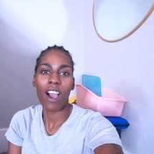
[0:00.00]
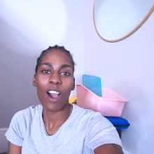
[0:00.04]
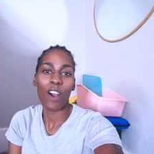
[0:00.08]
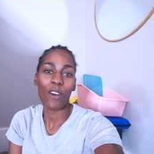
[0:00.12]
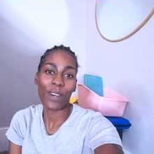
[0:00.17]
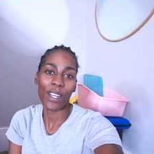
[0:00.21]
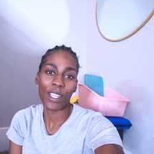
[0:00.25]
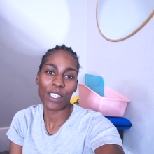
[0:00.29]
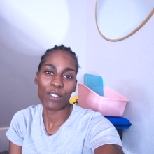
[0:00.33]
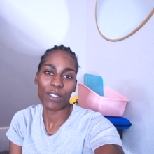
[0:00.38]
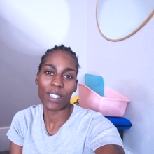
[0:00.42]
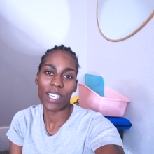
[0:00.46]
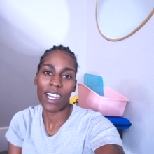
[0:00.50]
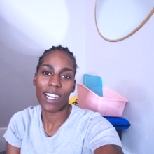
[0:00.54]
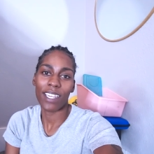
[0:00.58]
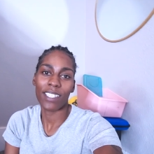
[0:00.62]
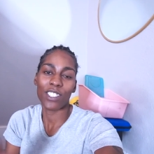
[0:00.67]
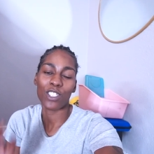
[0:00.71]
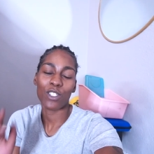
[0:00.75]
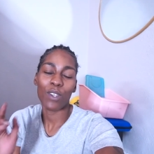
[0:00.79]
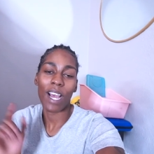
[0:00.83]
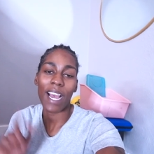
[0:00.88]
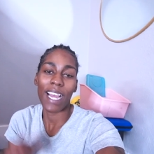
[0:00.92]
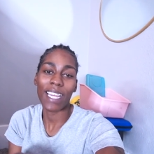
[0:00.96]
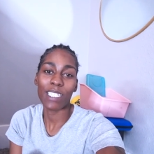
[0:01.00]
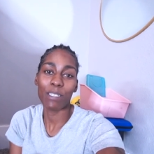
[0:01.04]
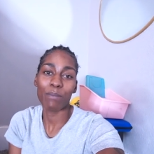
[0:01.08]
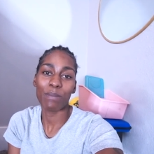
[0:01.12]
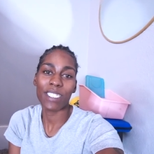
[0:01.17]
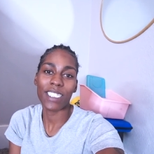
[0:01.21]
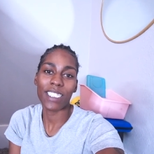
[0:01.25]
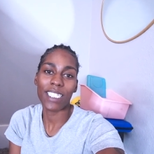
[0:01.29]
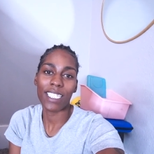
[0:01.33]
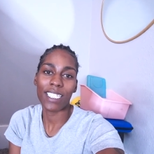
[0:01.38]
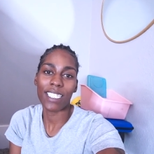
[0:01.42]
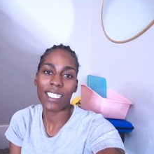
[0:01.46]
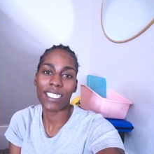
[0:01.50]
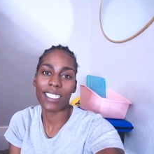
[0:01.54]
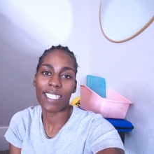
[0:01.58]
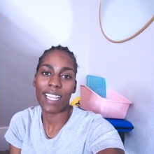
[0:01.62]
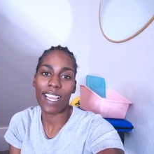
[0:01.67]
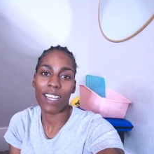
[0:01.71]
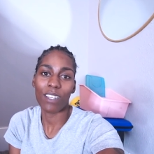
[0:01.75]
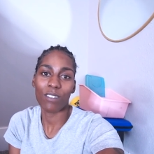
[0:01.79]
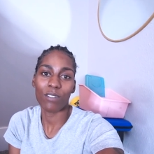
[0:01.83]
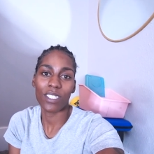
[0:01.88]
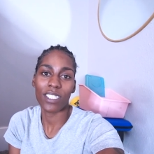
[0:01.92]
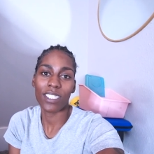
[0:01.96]
Alright, you guys, so I am sitting
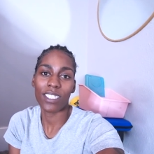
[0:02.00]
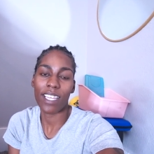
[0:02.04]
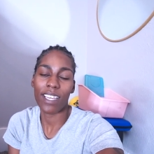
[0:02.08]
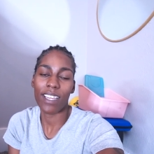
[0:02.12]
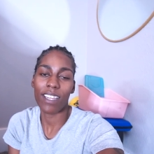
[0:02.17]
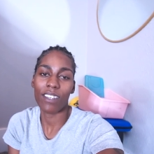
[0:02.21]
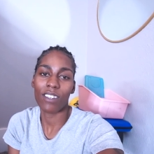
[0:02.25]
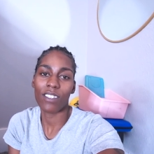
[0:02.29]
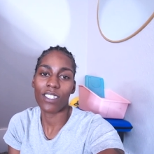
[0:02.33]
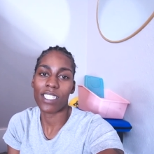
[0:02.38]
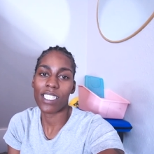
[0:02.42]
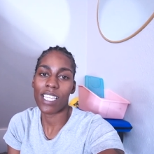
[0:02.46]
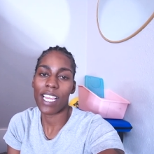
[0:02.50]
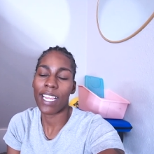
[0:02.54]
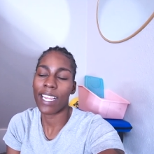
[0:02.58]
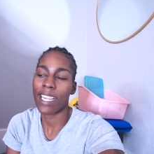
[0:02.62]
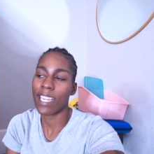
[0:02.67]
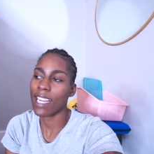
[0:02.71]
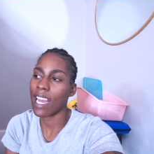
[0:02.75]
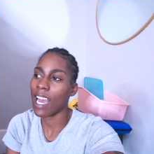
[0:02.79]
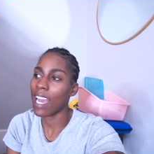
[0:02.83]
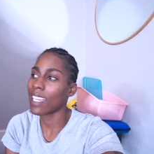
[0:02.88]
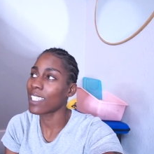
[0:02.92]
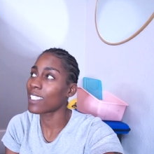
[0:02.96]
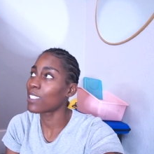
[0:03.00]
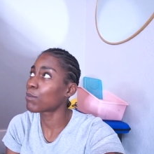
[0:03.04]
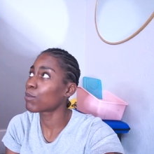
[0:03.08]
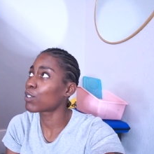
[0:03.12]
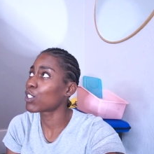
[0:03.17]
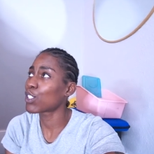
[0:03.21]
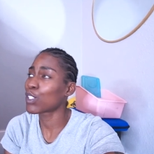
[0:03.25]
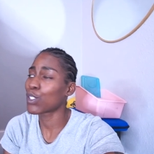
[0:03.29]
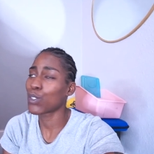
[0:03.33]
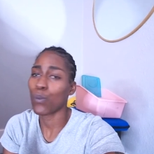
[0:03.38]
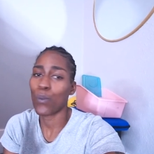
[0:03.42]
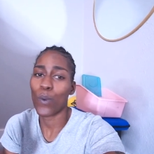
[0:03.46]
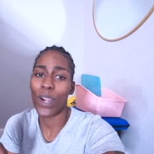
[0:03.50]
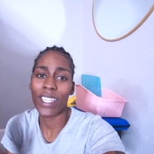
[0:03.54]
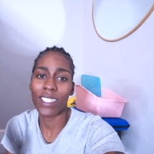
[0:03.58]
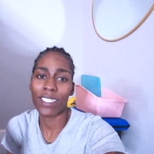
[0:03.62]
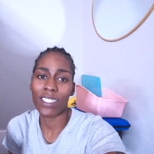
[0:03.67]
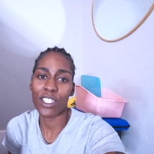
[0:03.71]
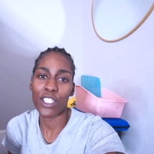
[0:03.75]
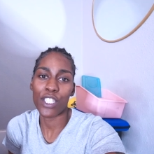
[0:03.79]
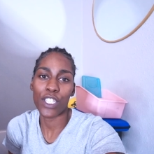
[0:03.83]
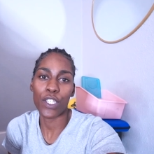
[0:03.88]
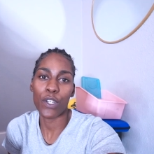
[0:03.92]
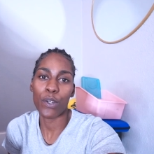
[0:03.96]
downstairs and I am just waiting
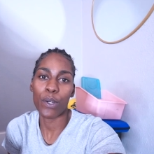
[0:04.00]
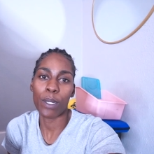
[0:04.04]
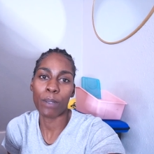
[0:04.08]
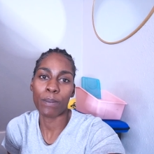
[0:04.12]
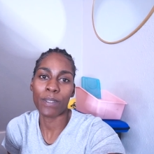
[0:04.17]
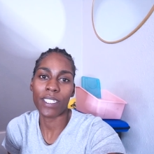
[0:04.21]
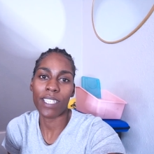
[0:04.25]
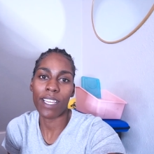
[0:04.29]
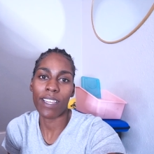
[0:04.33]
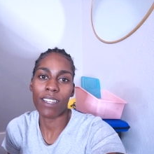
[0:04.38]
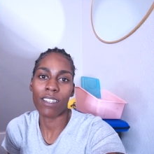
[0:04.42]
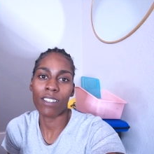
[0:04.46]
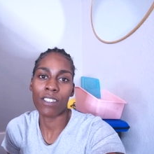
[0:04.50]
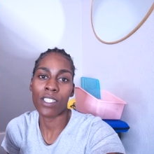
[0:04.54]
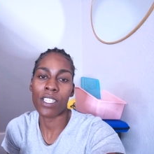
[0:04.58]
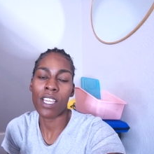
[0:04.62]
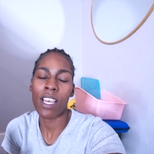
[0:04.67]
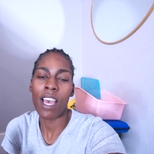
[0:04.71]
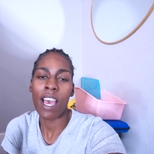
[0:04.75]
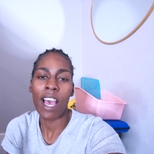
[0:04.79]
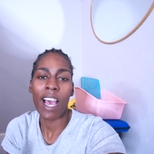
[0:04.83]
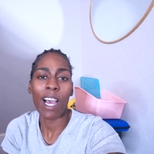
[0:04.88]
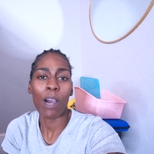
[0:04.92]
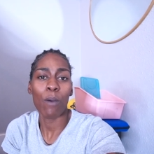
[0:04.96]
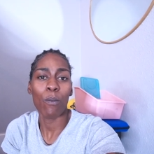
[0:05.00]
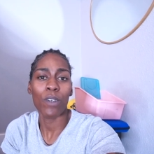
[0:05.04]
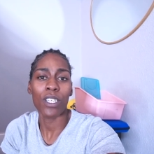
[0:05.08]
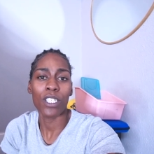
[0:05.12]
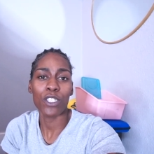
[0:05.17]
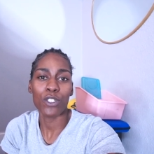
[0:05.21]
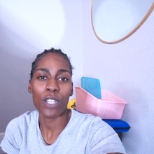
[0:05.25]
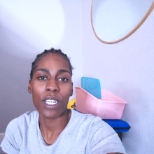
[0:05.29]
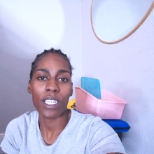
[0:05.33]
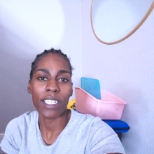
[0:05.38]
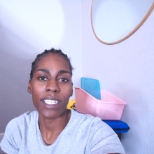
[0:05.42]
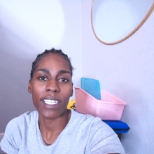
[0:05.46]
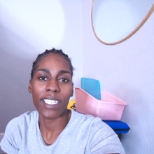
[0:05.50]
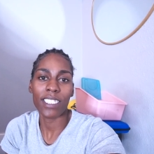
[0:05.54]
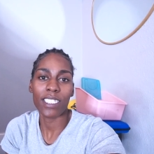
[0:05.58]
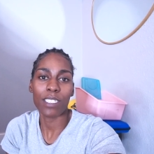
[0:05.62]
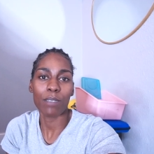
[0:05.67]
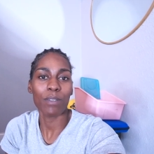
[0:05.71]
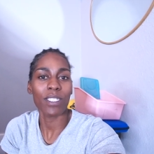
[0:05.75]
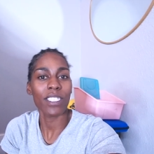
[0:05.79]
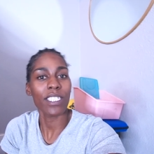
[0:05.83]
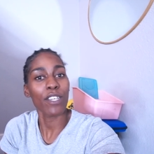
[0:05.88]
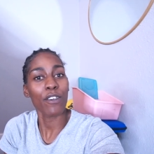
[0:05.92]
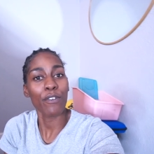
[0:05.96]
to go upstairs. I want to try to get
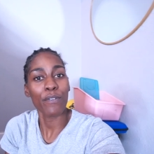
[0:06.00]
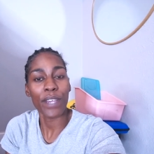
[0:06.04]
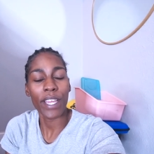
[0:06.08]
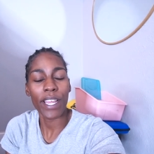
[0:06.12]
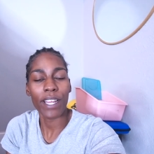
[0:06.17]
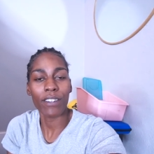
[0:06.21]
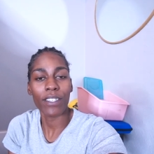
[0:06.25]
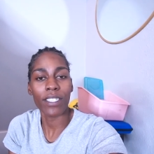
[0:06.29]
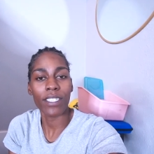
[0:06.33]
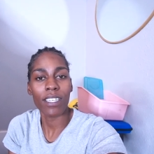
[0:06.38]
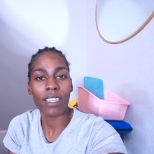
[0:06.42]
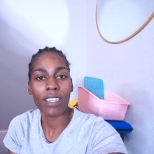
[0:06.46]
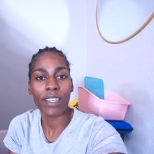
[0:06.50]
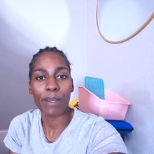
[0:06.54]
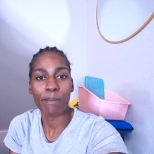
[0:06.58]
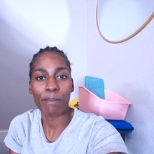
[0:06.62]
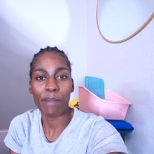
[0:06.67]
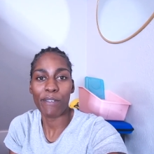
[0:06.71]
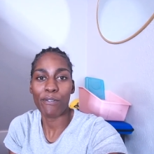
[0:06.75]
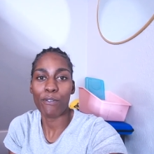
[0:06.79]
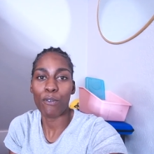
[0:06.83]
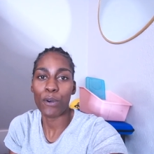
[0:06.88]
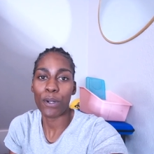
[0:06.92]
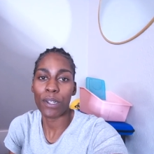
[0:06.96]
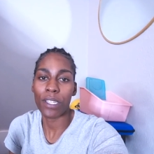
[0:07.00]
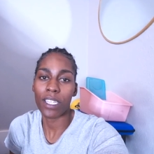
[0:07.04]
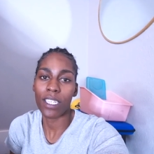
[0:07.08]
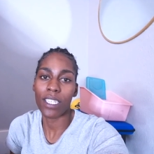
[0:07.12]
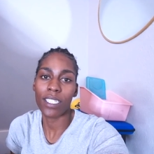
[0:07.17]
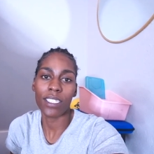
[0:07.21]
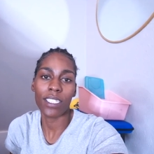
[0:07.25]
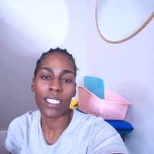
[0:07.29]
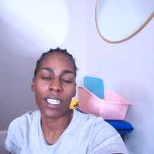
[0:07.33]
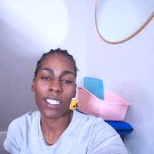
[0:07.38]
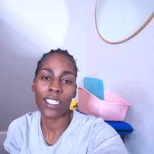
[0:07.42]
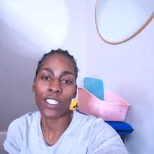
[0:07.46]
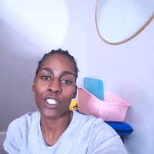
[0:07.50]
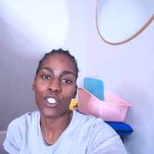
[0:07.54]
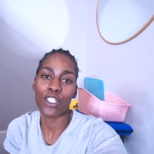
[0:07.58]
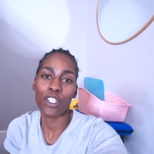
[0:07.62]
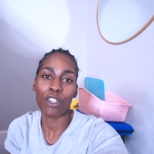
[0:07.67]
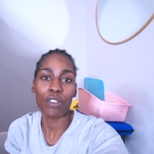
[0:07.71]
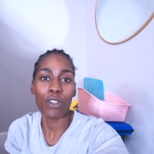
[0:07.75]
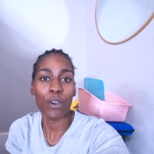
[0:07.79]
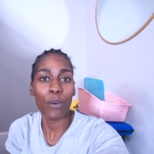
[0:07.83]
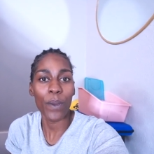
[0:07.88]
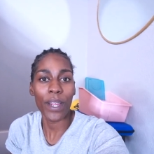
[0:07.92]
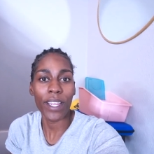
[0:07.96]
some self-care done before London and
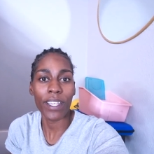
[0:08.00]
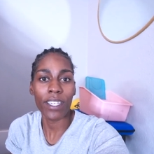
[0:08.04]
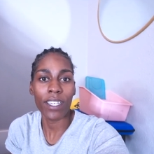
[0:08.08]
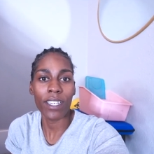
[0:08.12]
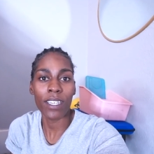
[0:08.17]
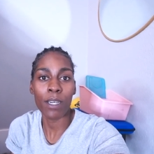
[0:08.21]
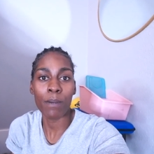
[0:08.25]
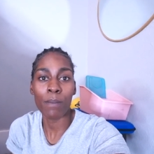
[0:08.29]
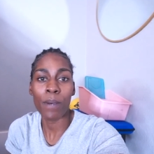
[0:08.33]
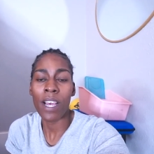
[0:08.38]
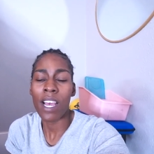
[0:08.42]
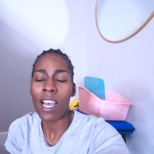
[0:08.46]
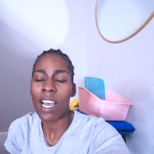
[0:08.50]
Jonah wake up.